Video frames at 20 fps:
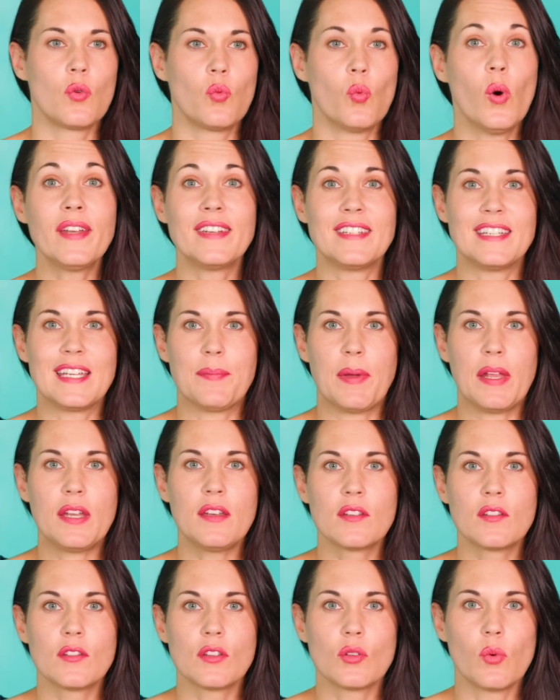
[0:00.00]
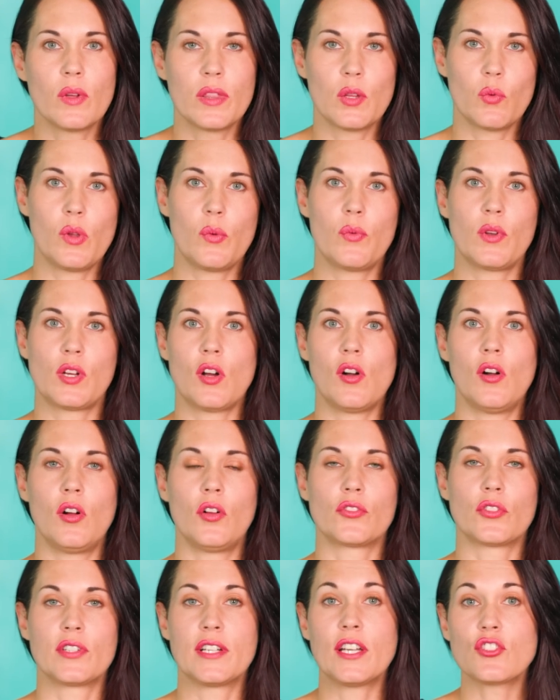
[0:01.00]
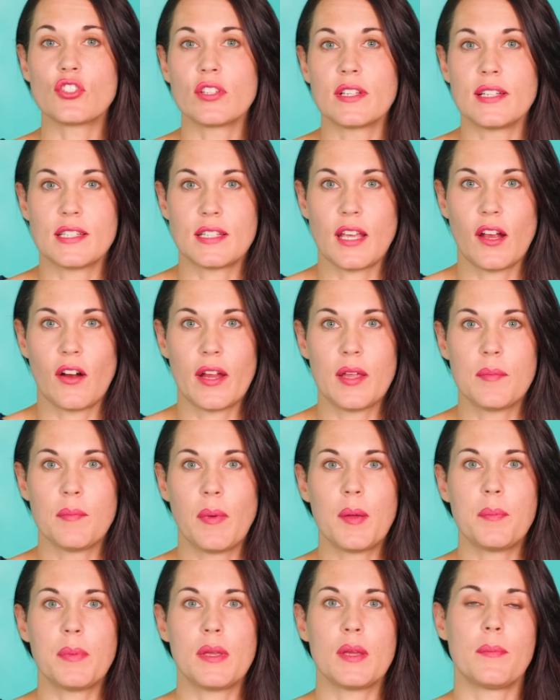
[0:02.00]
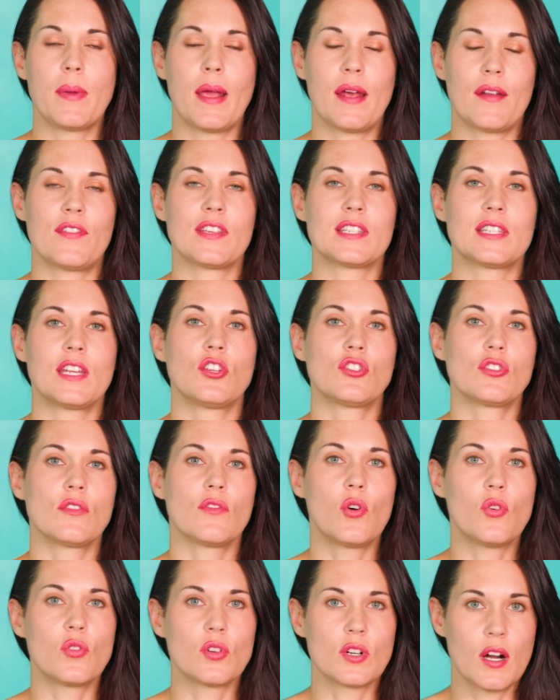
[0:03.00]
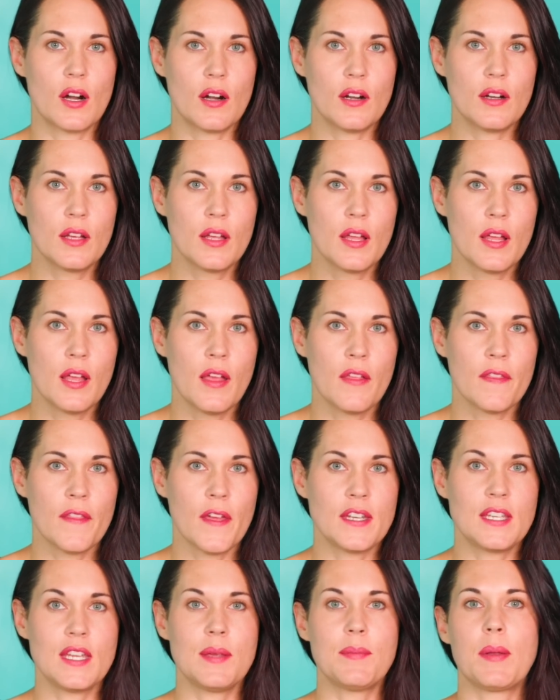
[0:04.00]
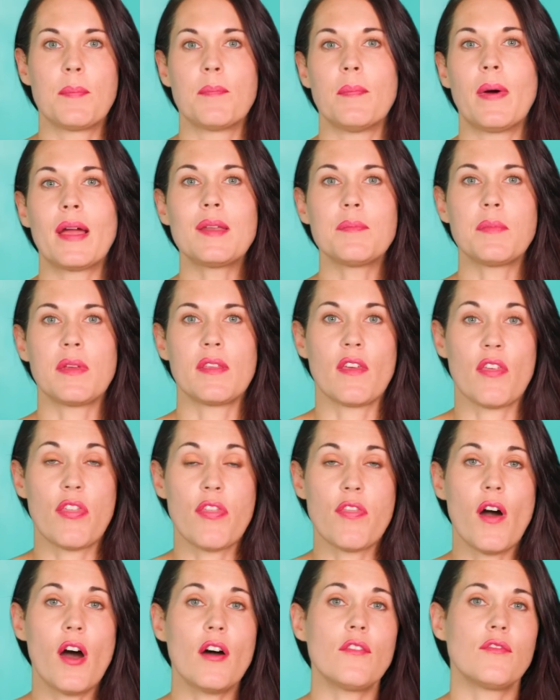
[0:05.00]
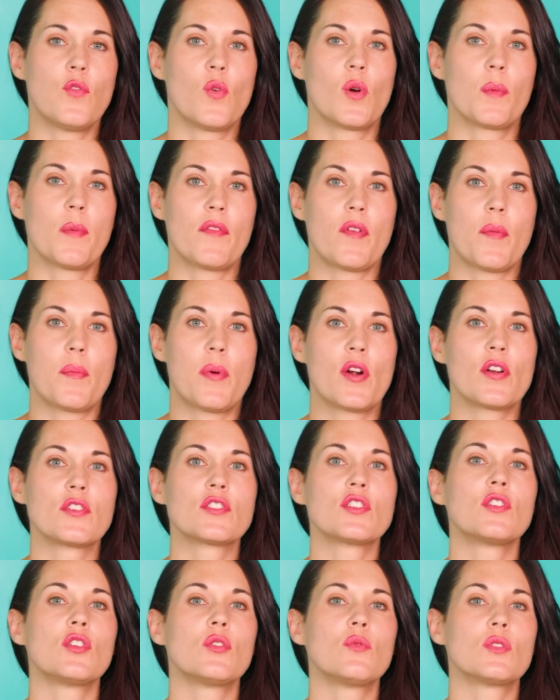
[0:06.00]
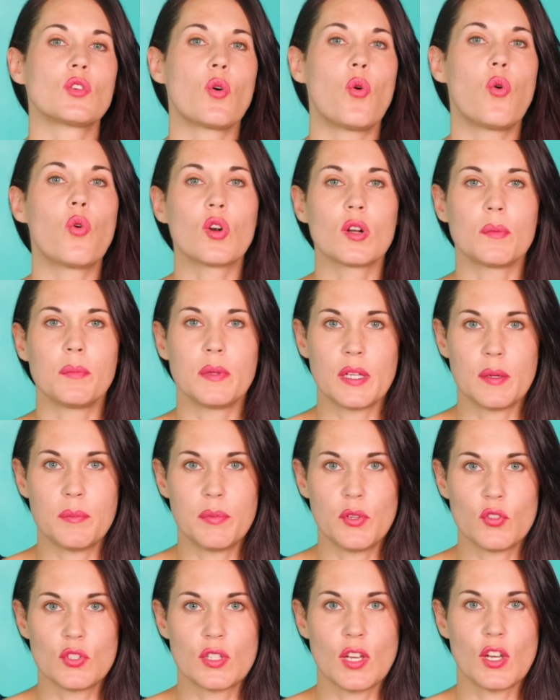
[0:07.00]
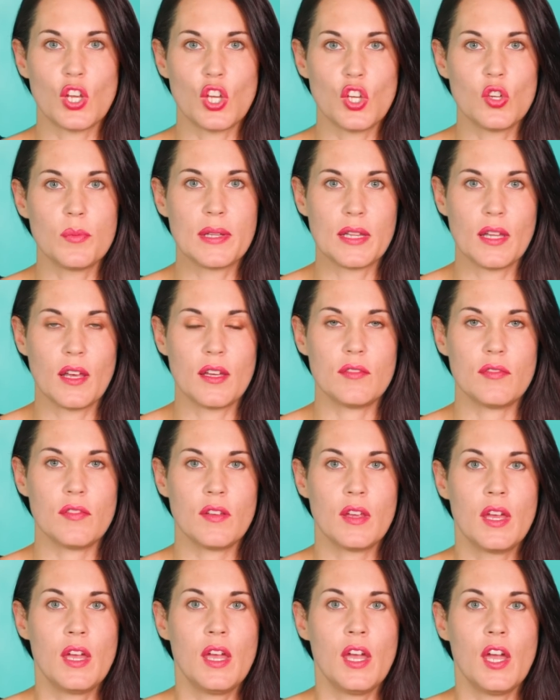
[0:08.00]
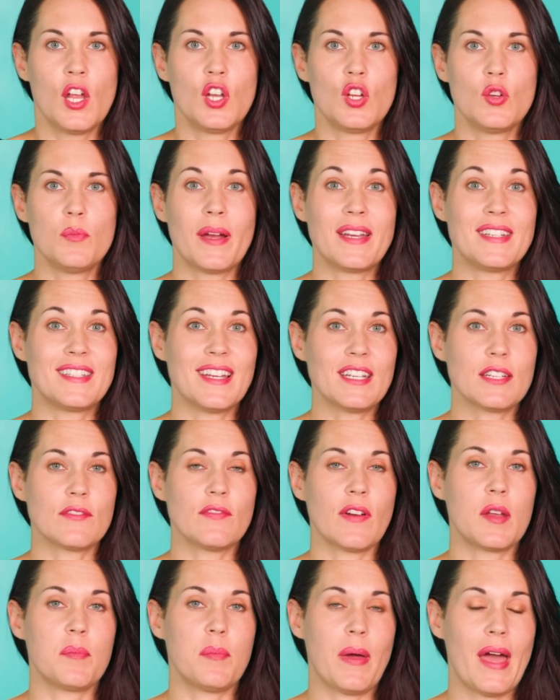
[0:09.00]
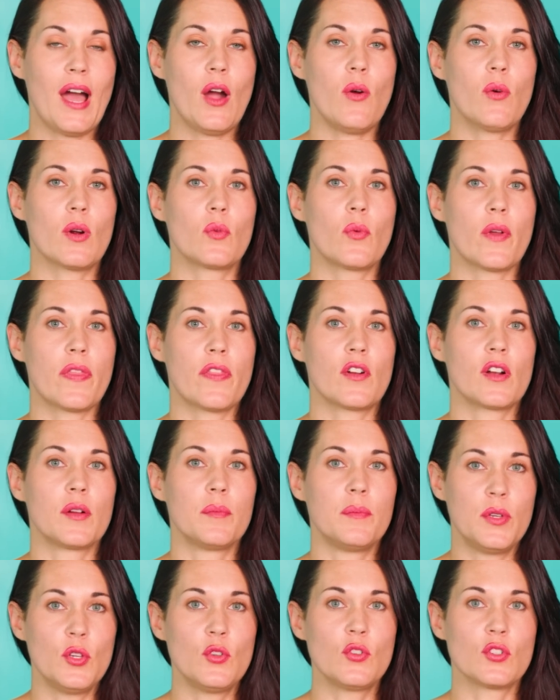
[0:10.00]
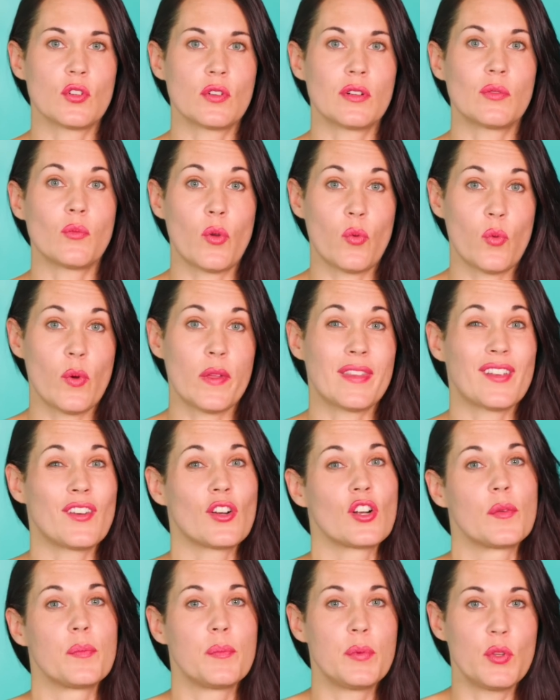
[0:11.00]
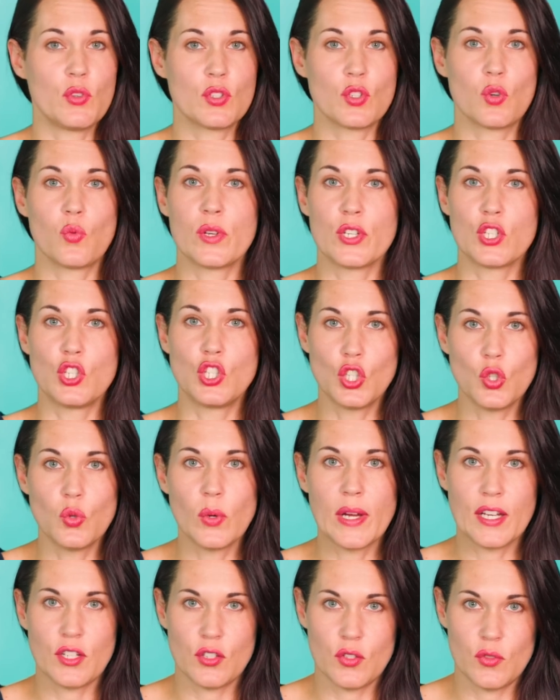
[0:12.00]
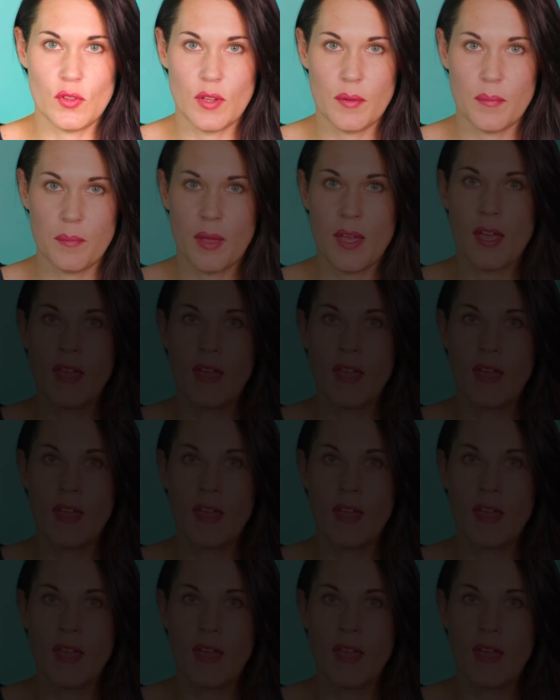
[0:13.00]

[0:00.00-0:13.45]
one demon, the one that we would call traditionally scary, might be a manifestation of horror, that demon might be the thought form of a person who was horribly abused in a human life, and whom identified power with their abuser and with what their abuser was doing to them.